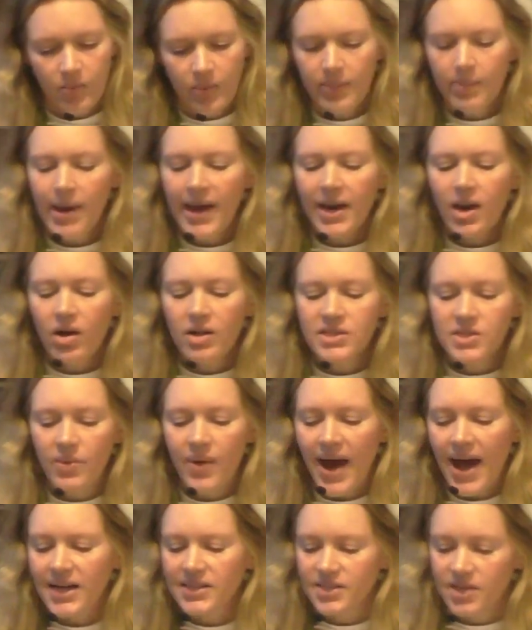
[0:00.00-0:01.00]
We might also
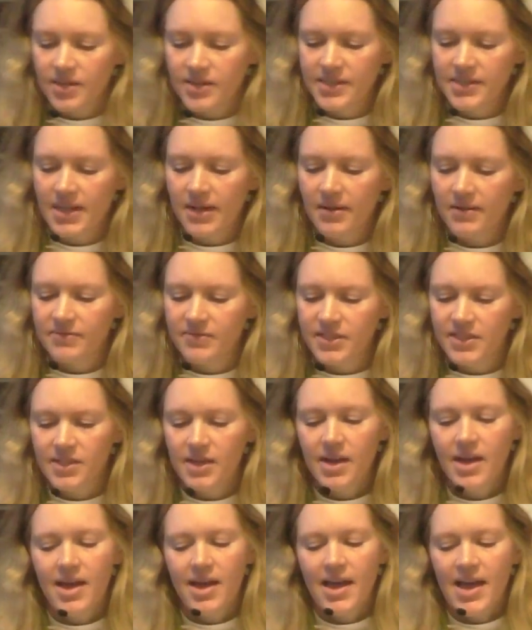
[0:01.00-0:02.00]
ask ourselves,
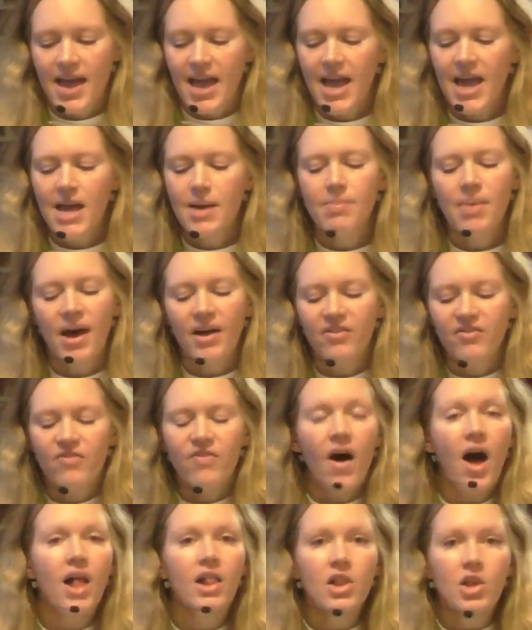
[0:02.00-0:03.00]
am I
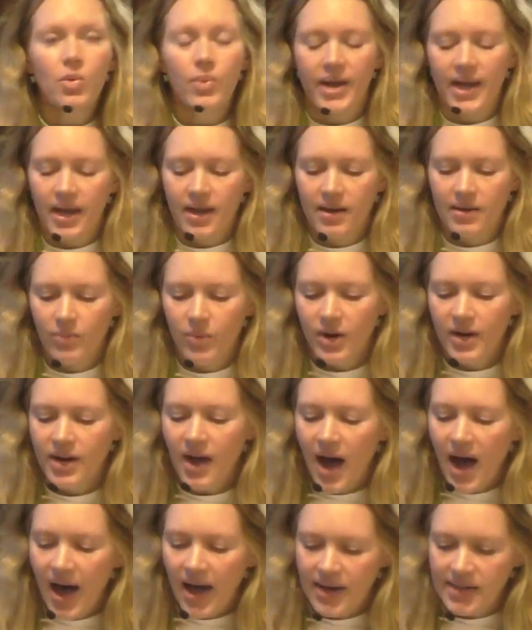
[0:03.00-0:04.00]
following where
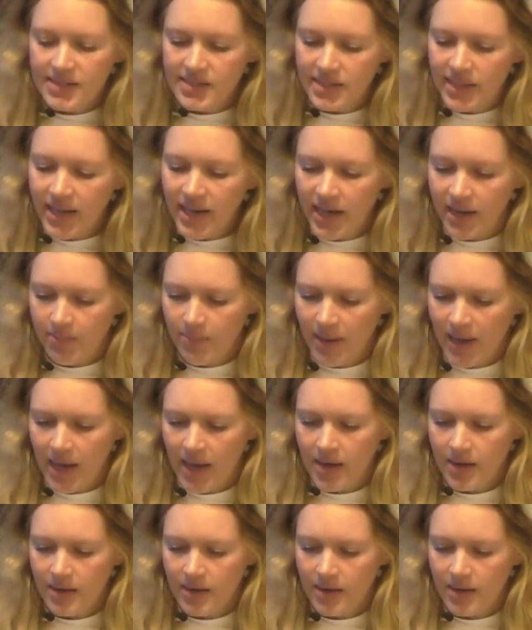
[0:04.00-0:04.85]
God is leading me?